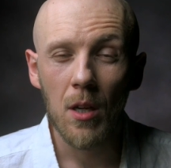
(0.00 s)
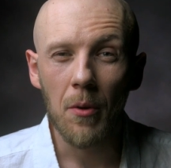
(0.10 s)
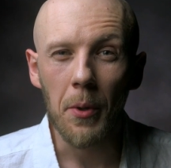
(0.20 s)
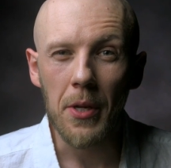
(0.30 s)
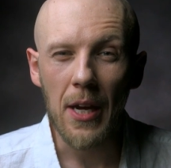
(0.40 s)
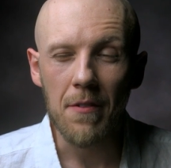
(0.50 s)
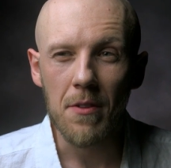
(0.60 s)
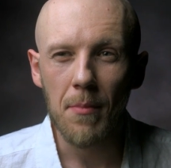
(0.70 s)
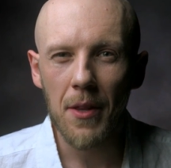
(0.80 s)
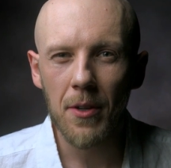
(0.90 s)
where you have the
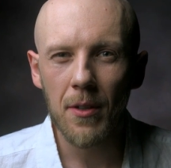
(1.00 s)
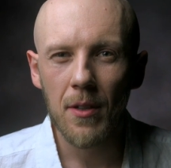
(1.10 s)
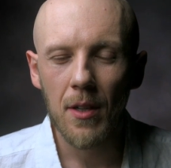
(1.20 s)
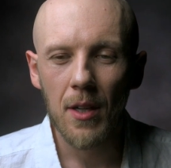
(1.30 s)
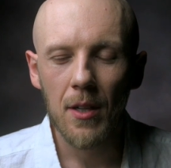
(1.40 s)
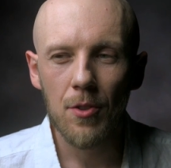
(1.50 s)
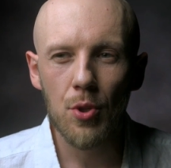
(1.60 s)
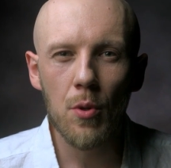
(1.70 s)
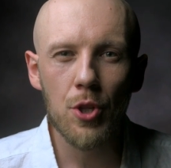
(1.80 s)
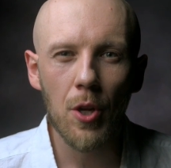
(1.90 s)
mother,
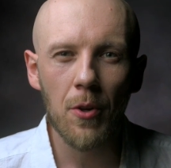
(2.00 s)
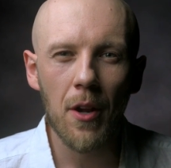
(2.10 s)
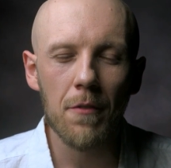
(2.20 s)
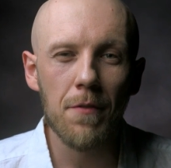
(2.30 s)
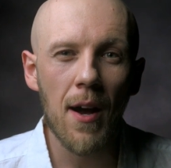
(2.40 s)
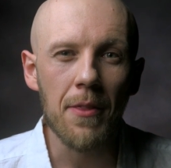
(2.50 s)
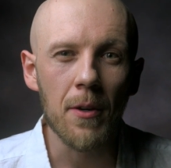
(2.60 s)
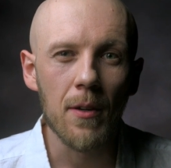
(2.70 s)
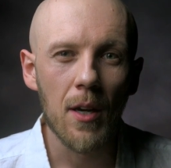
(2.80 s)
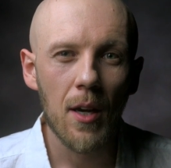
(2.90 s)
2 children, and the father.